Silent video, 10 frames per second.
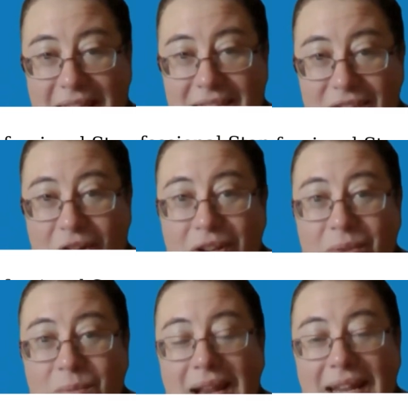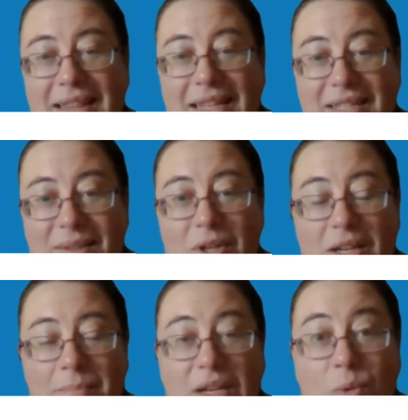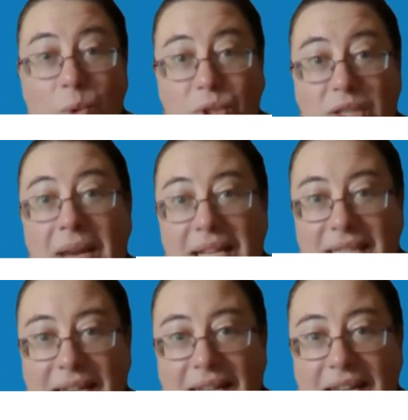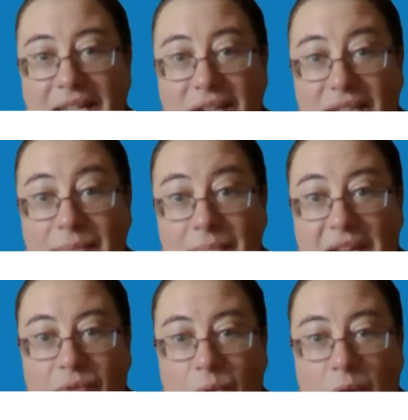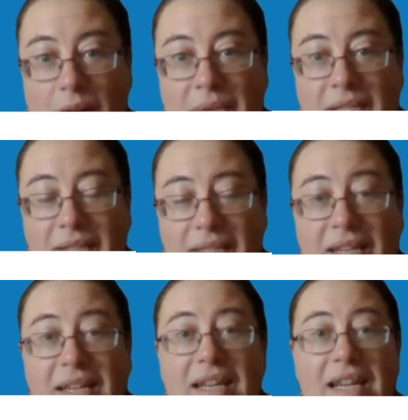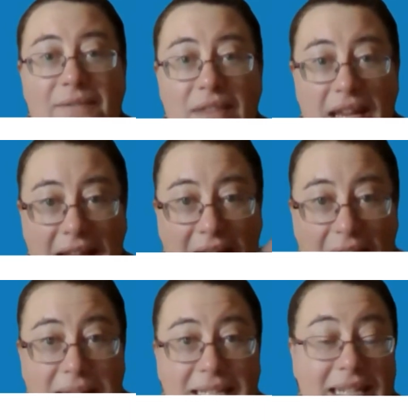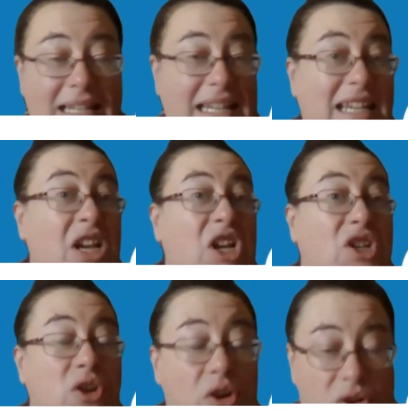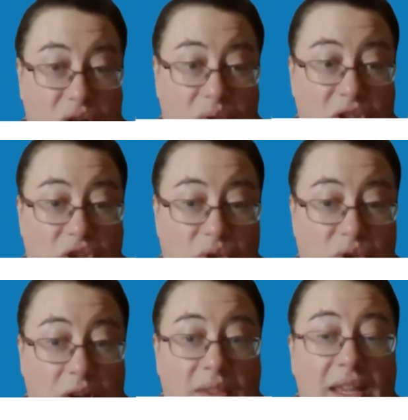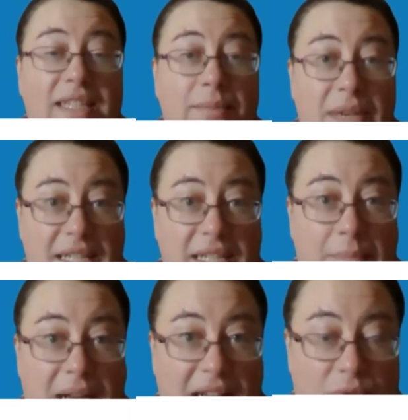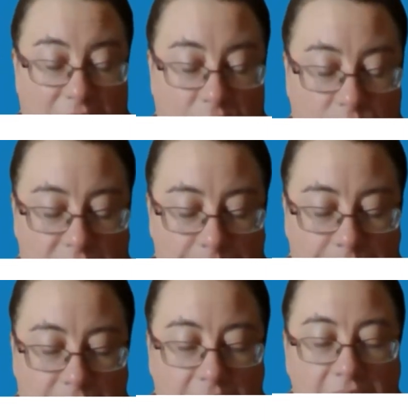That's the only way that someone can be automatically doesn't meet requirements, if they have basically not told the truth and submitted a blank record.